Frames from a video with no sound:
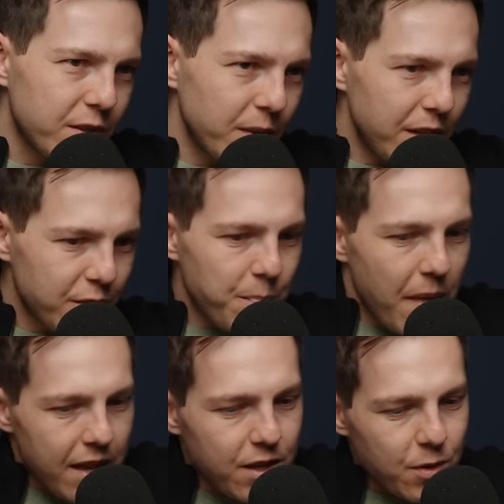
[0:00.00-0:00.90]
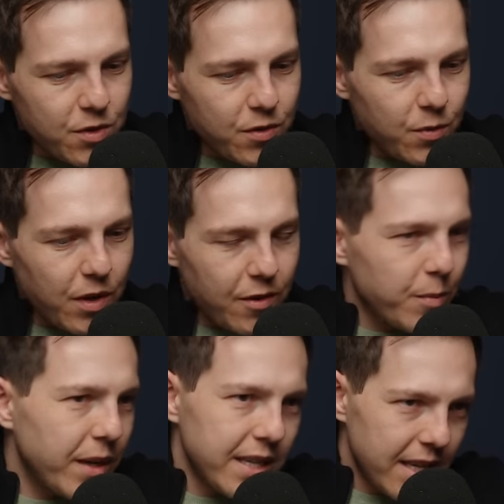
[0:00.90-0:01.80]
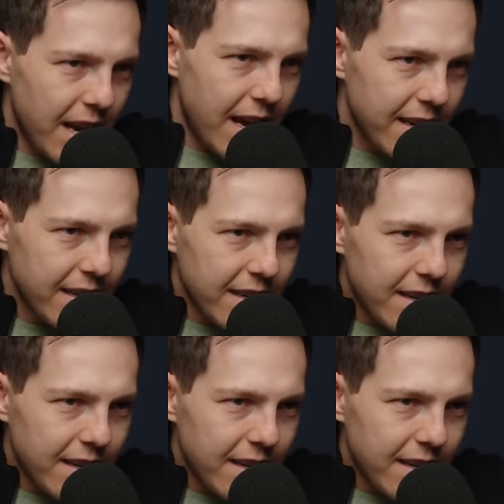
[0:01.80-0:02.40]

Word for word: So okay. he just made use of whatever money he had.